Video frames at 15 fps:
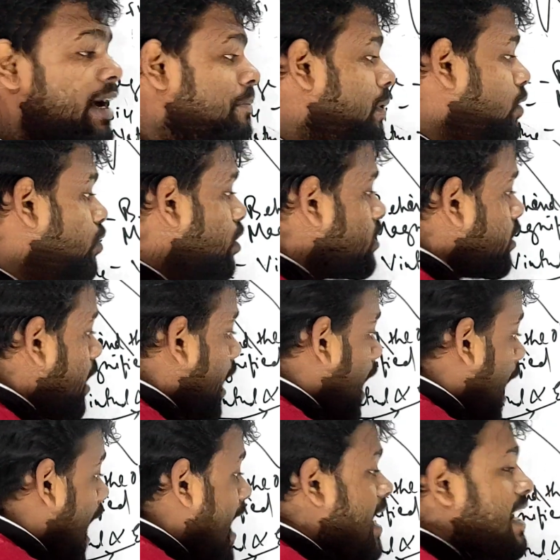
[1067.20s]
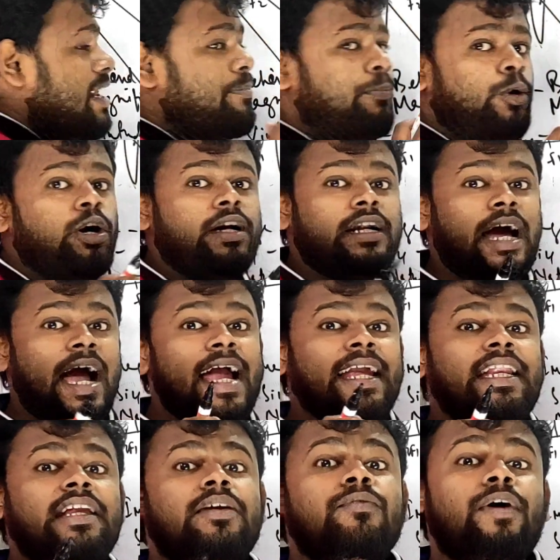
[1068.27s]
Why? Because highly point.
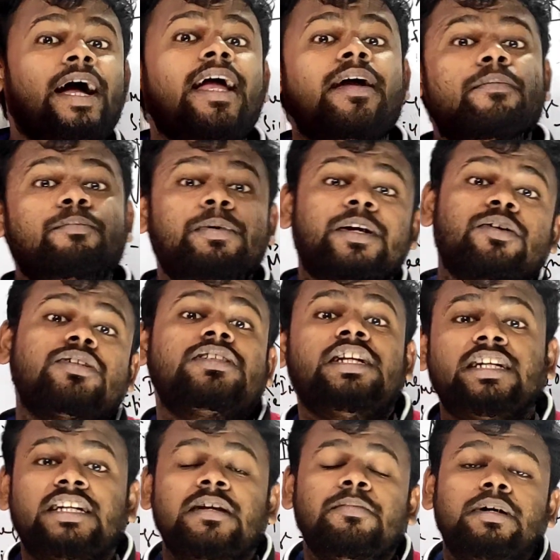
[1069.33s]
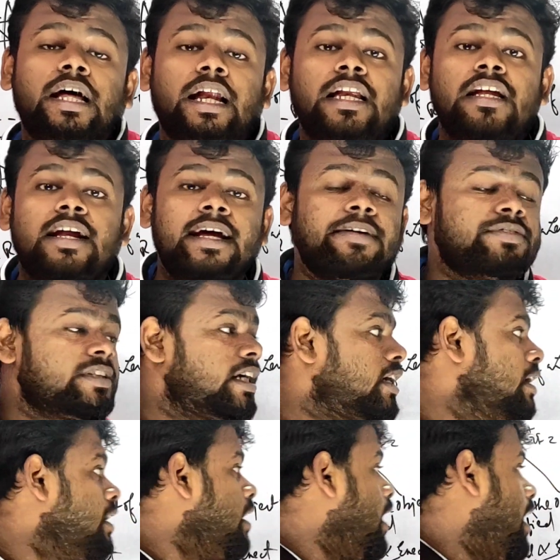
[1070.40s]
Why? Because little bit earlier I have
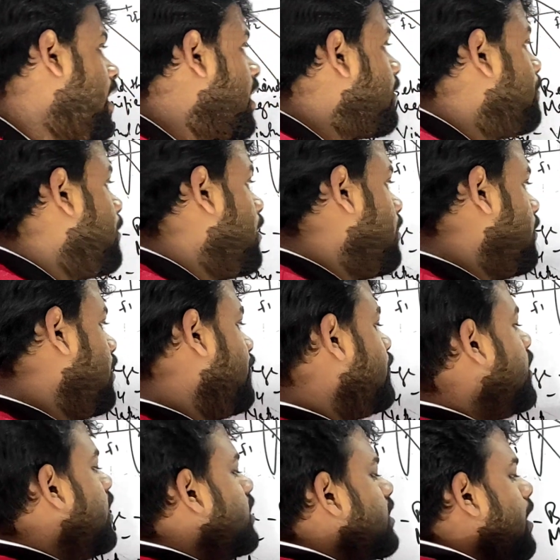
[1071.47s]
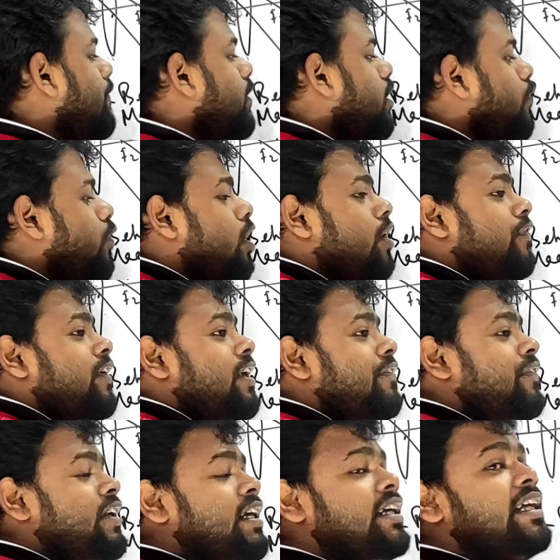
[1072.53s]
said, if there is having a word of
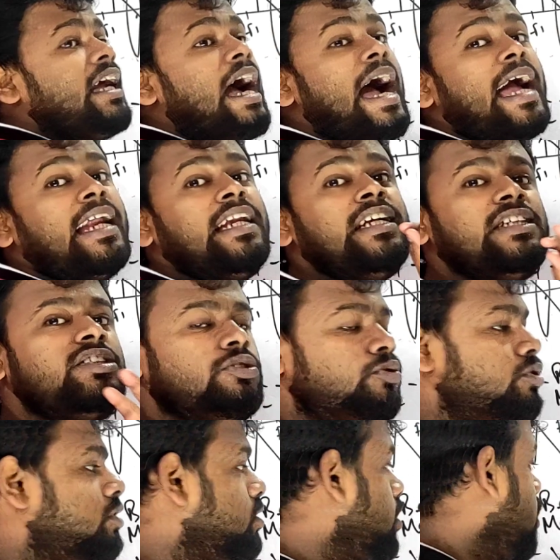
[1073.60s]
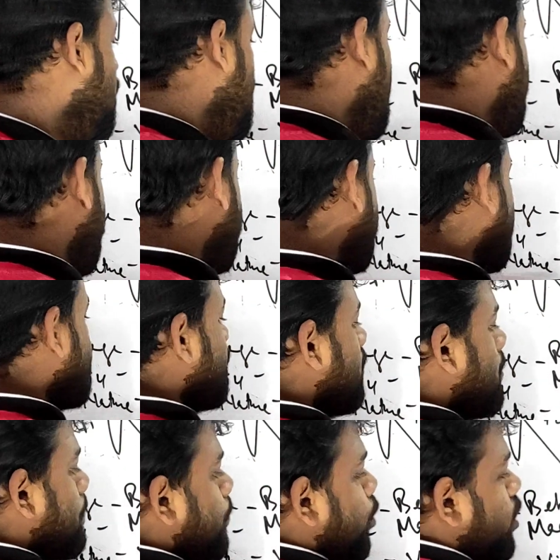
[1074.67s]
infinity, highly is used. Image
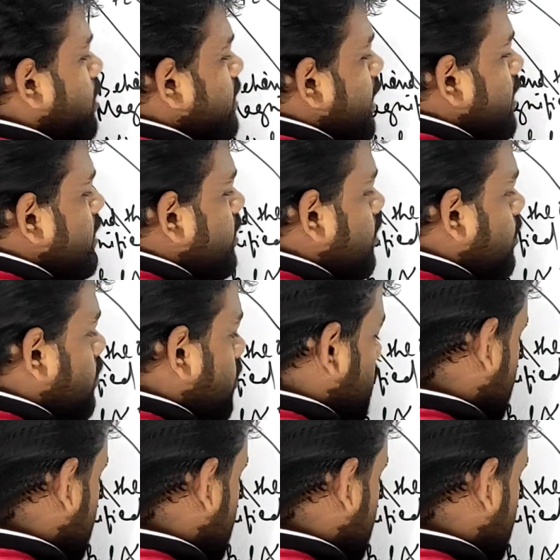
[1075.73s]
will be point sized.